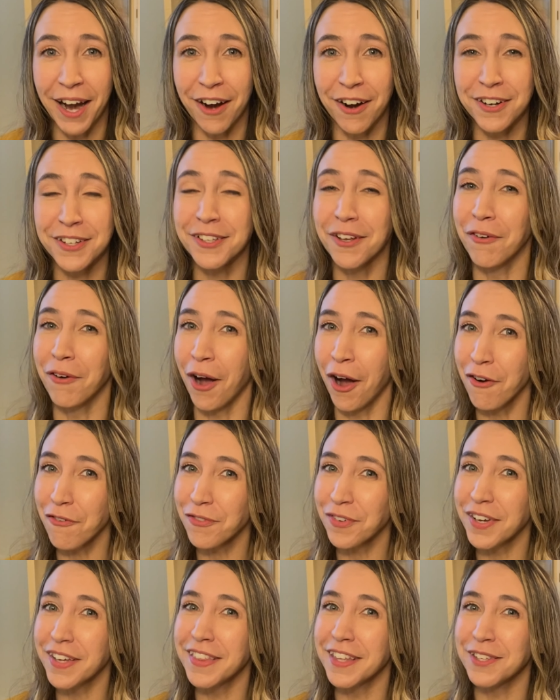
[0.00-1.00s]
so
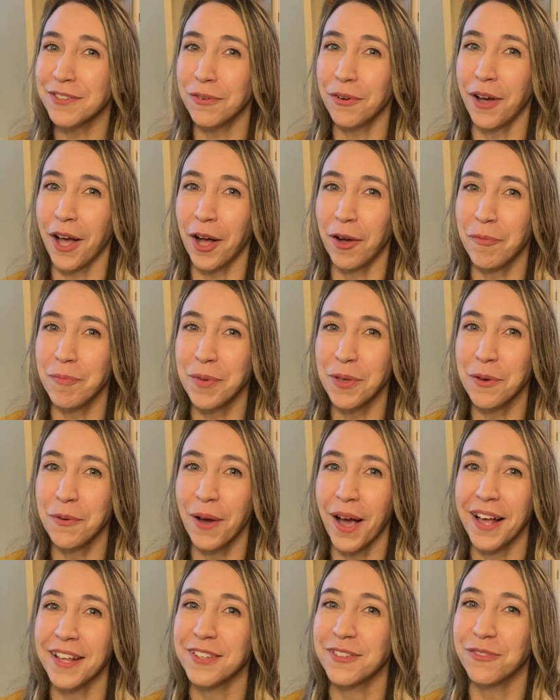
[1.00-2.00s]
hopefully this will help you
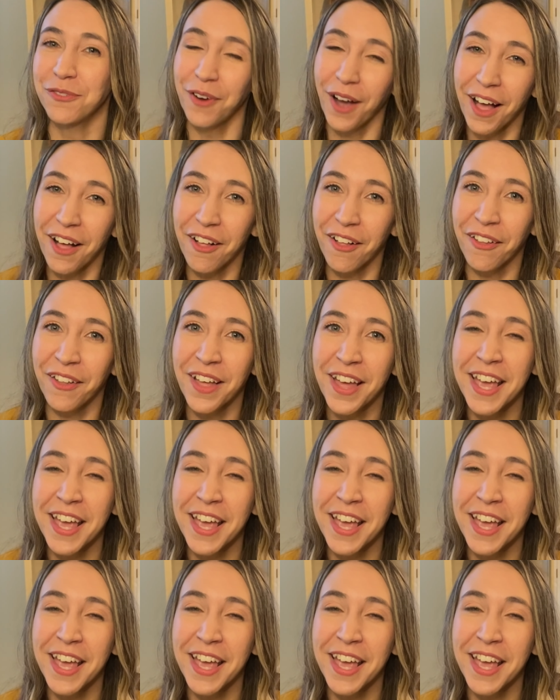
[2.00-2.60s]
as well.